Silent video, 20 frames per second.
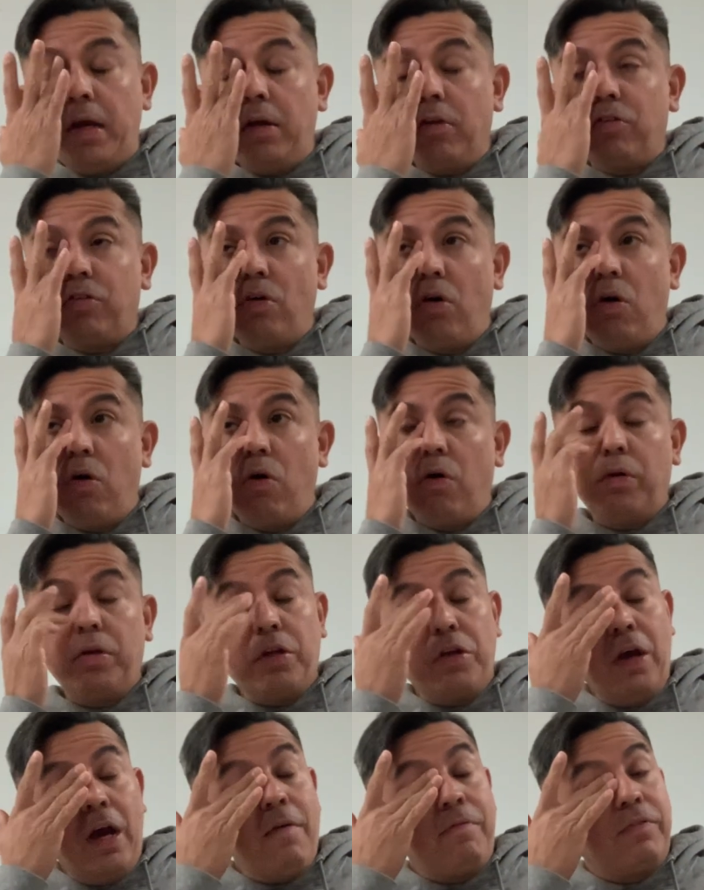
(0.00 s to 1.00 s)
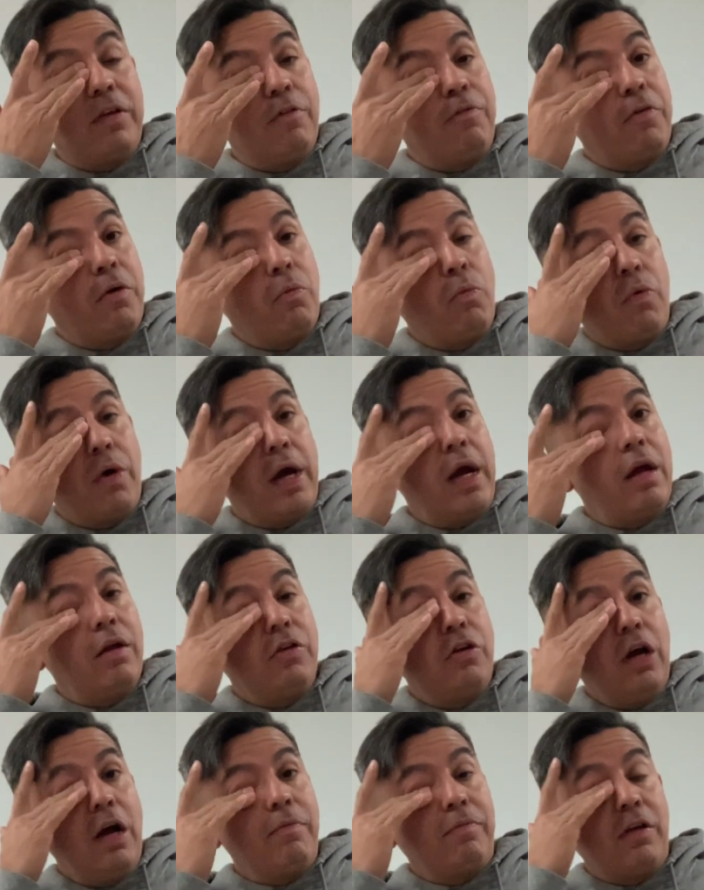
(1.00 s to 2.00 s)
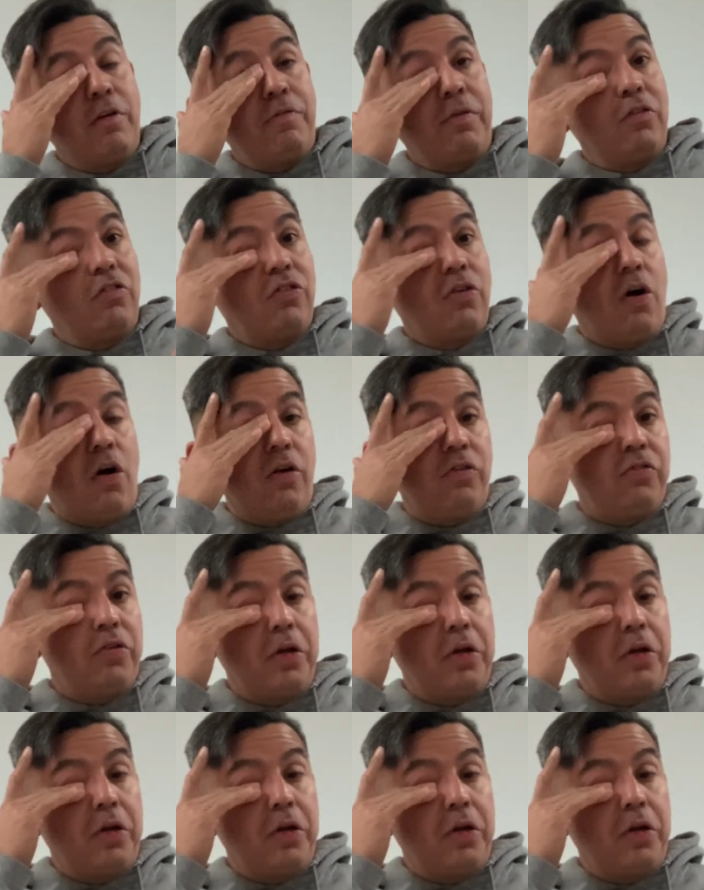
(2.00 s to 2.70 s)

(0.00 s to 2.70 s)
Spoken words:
So you have different stars.